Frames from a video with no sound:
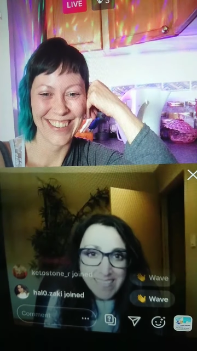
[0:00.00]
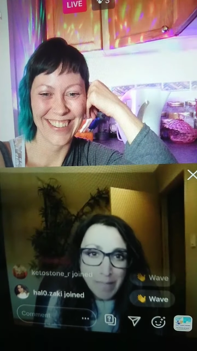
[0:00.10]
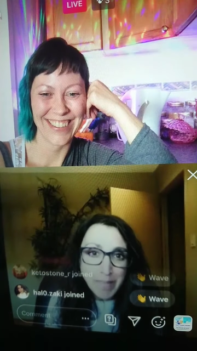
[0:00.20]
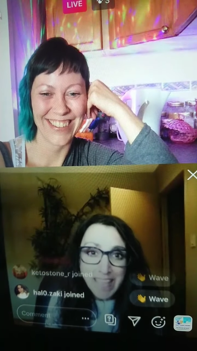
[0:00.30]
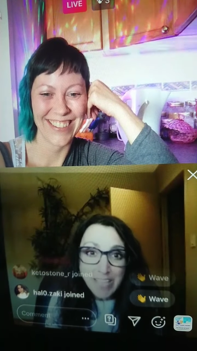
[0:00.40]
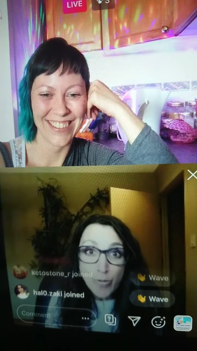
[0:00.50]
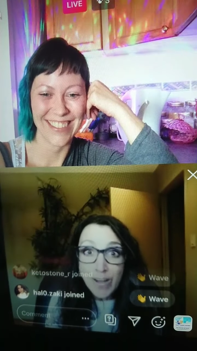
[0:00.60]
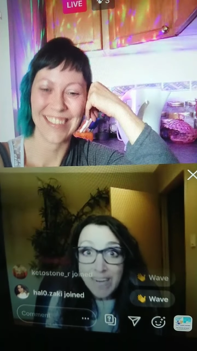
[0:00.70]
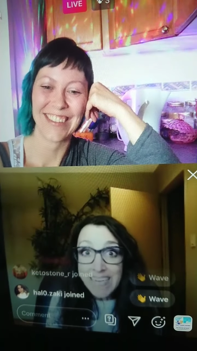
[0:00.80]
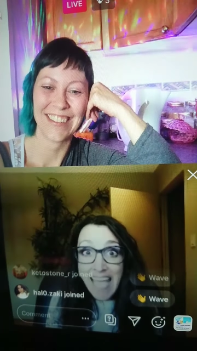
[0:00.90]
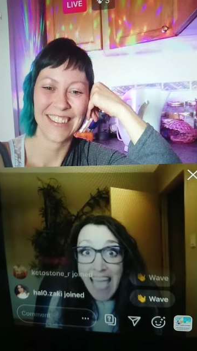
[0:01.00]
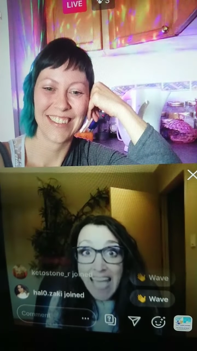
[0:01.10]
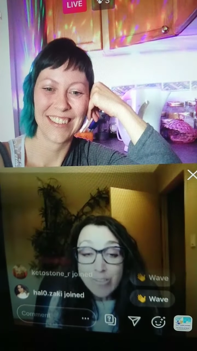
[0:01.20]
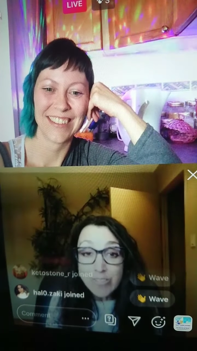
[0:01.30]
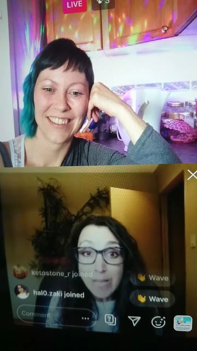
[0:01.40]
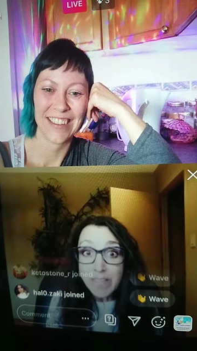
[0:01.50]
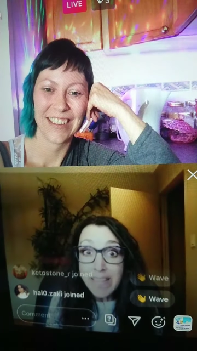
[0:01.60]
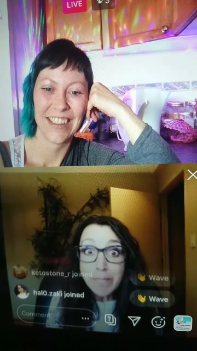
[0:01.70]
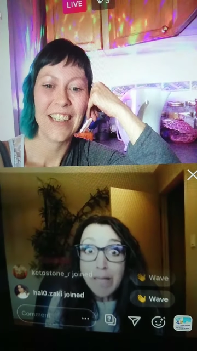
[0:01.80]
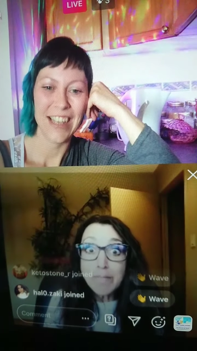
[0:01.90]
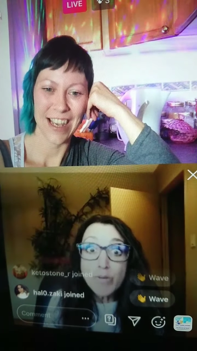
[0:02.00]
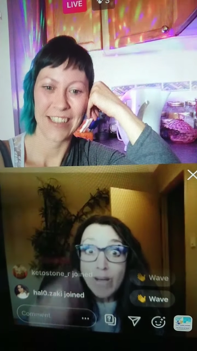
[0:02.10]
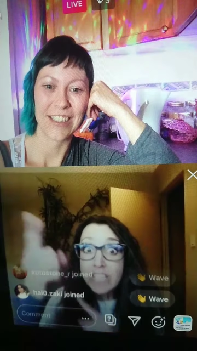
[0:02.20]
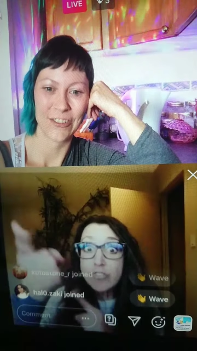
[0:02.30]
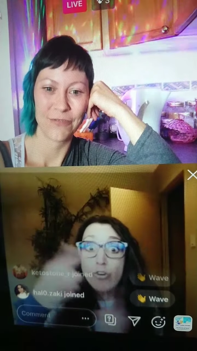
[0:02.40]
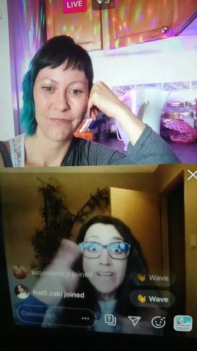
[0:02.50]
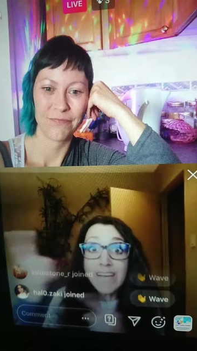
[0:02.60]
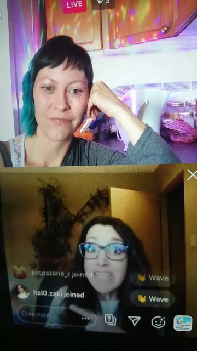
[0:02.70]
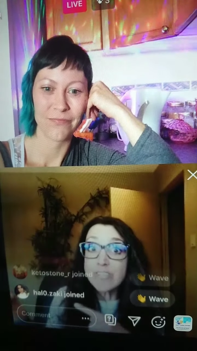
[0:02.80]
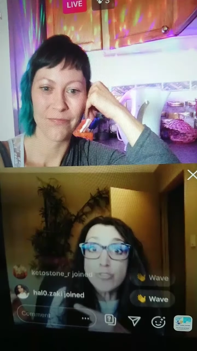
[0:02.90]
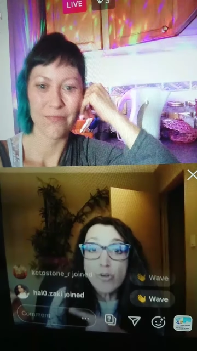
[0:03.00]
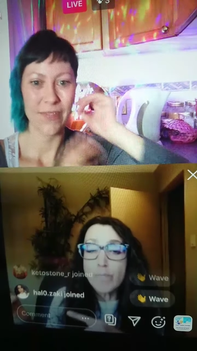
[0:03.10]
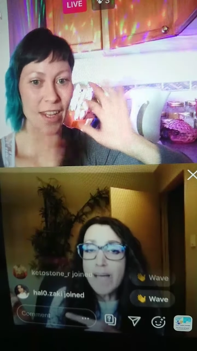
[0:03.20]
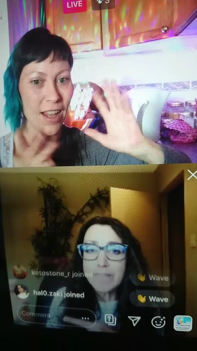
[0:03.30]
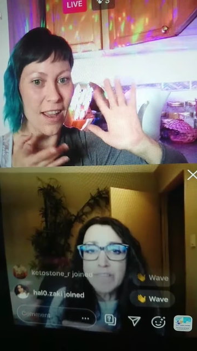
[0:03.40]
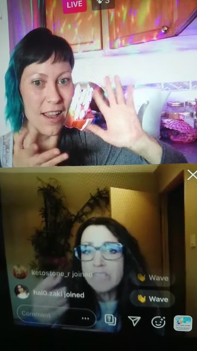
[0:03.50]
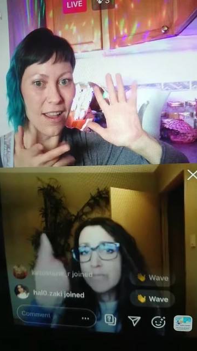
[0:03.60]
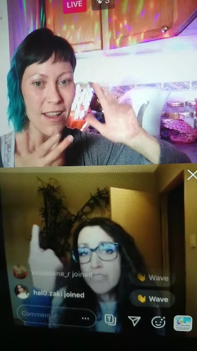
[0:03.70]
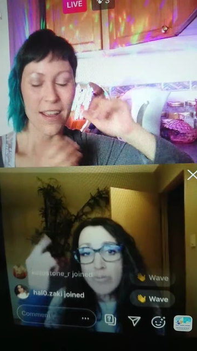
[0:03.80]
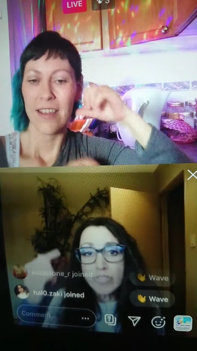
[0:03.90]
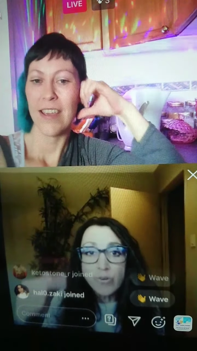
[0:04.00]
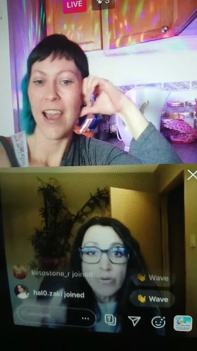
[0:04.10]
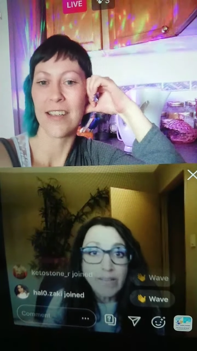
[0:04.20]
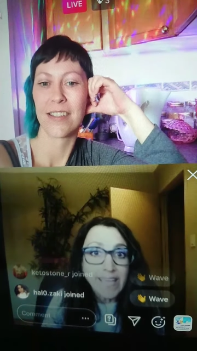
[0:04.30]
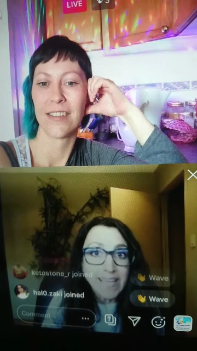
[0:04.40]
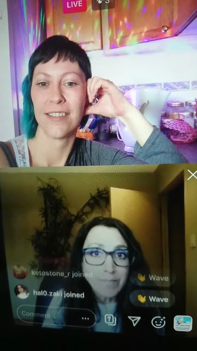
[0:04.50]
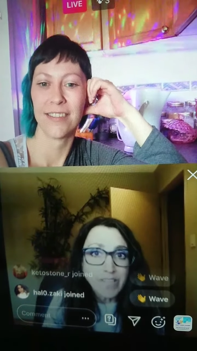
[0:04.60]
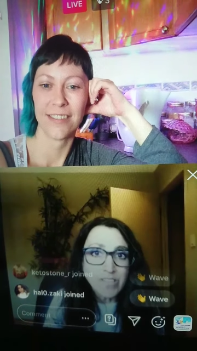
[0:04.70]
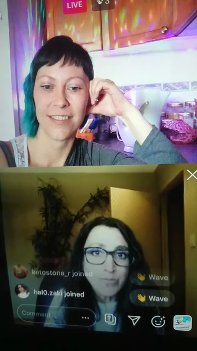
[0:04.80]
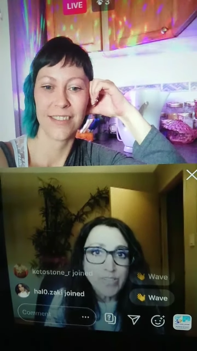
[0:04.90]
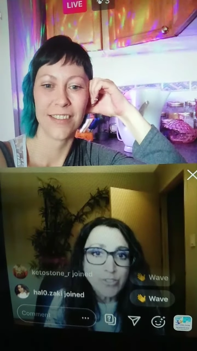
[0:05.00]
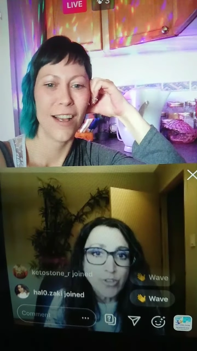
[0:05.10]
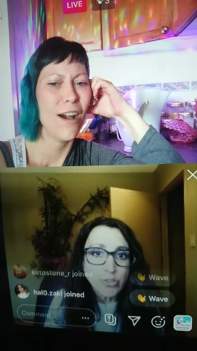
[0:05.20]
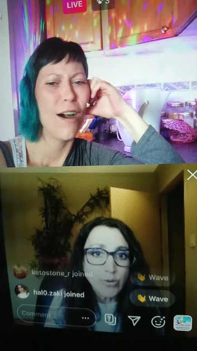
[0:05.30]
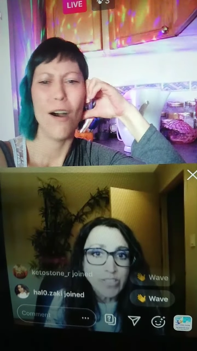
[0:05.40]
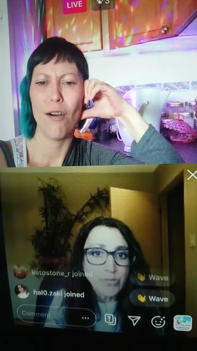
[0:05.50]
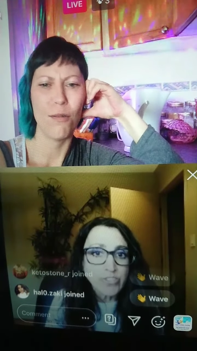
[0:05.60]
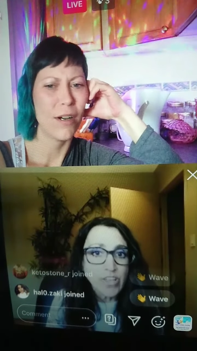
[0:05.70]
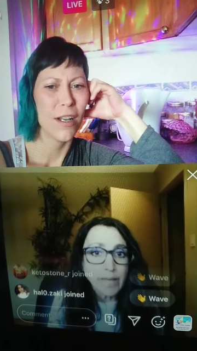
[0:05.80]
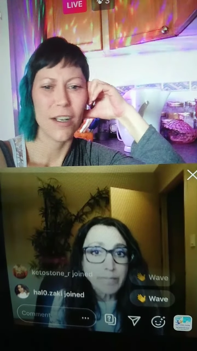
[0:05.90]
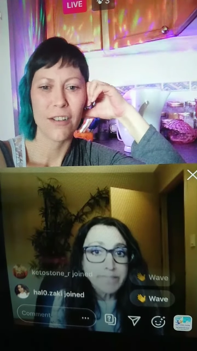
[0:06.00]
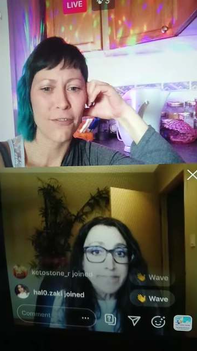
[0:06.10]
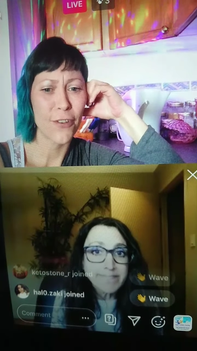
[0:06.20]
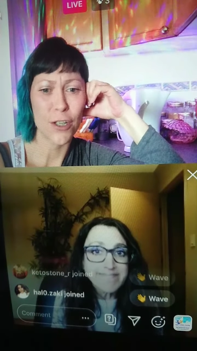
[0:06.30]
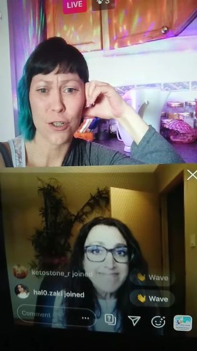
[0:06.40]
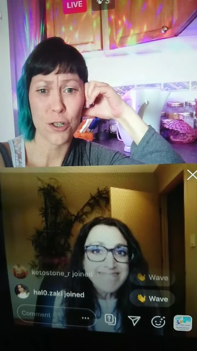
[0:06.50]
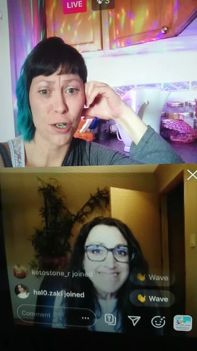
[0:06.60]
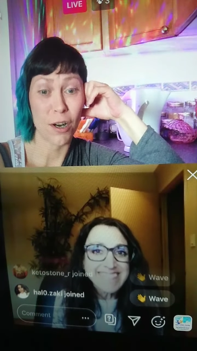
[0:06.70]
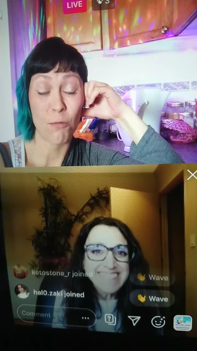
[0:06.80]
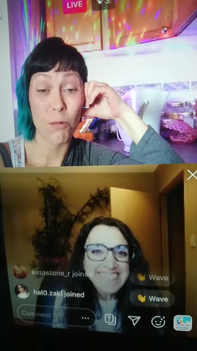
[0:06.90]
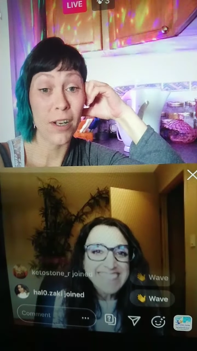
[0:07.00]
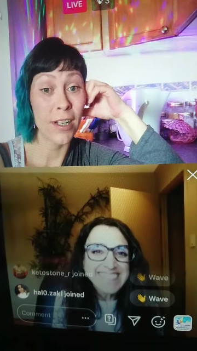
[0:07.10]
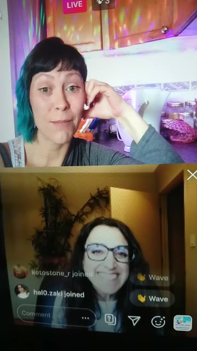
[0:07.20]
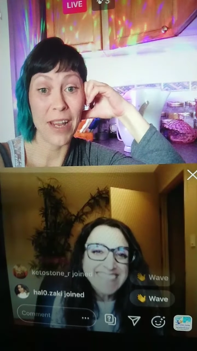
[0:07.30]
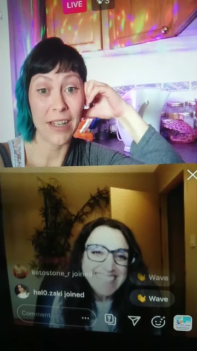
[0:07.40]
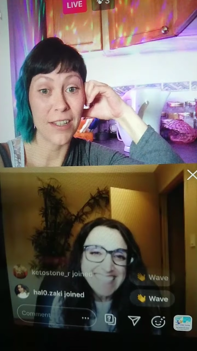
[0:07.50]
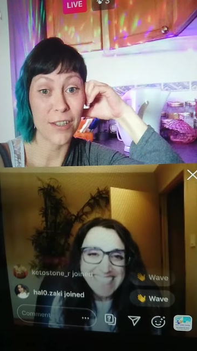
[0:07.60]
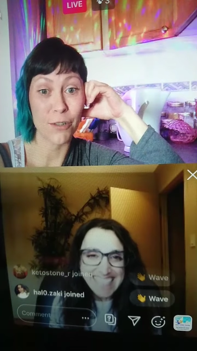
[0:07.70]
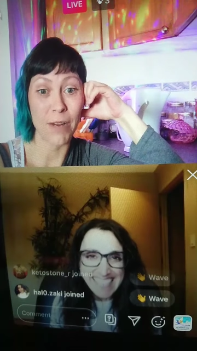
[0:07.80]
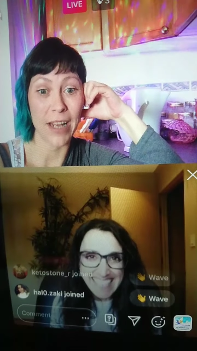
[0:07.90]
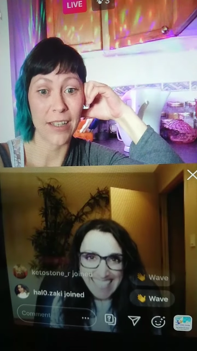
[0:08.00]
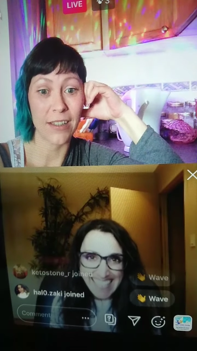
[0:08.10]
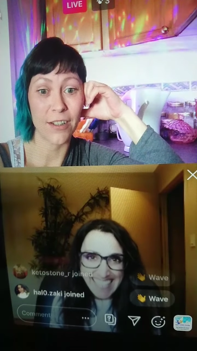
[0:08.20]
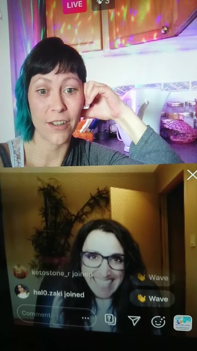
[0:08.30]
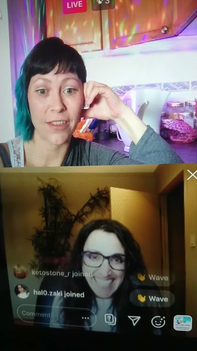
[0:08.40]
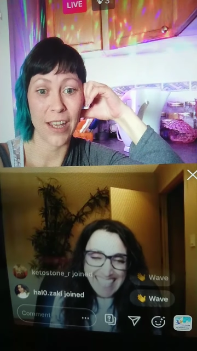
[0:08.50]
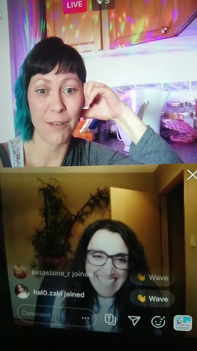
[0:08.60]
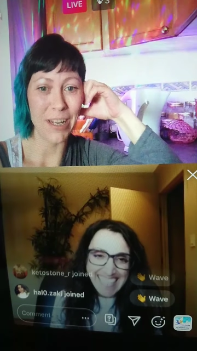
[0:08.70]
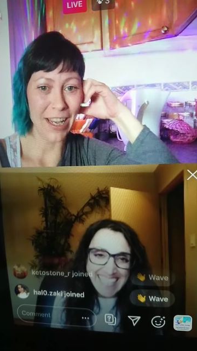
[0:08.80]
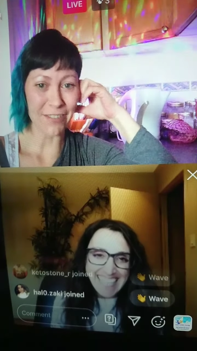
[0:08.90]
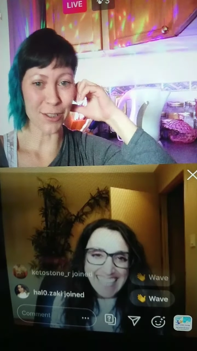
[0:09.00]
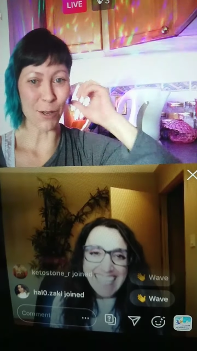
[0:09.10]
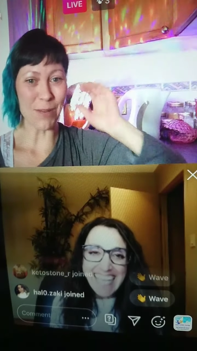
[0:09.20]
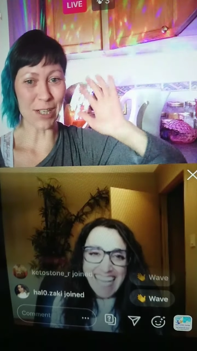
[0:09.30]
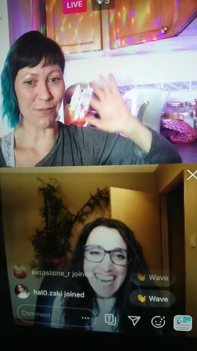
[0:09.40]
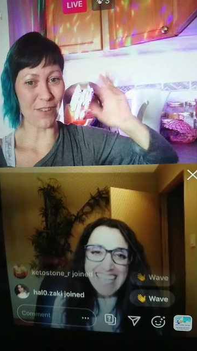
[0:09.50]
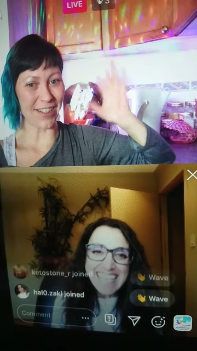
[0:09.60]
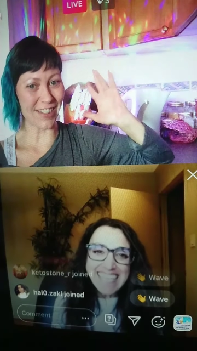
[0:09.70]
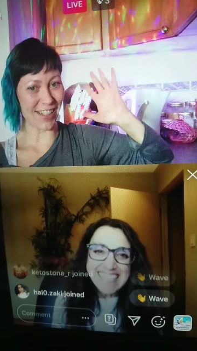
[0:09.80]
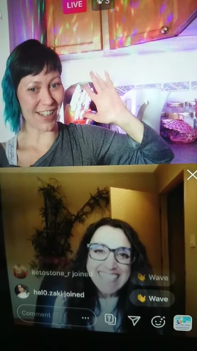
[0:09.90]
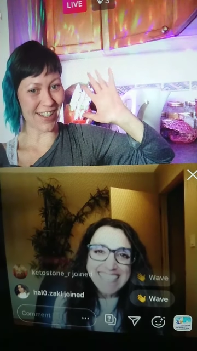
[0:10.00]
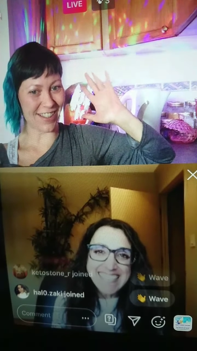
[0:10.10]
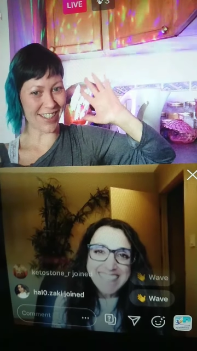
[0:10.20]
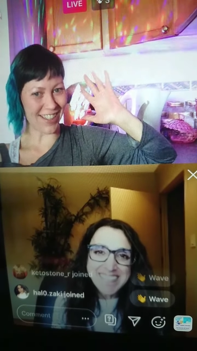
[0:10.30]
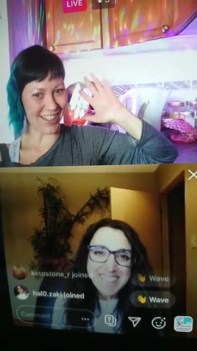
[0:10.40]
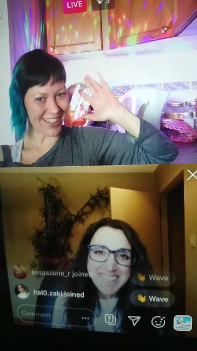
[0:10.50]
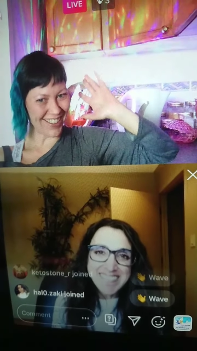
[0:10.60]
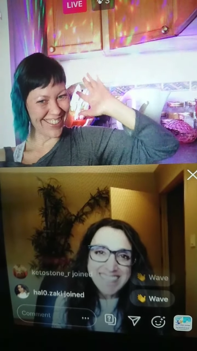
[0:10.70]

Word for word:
Speaker 1: something that you wanted to add or something that maybe yes. you wanted Dori and I to talk about because I'm sure we'll yes. talk again because we enjoy talking oh, to each other.
Speaker 2: For sure. We're going to make this a regular thing. We have so much fun together, darling.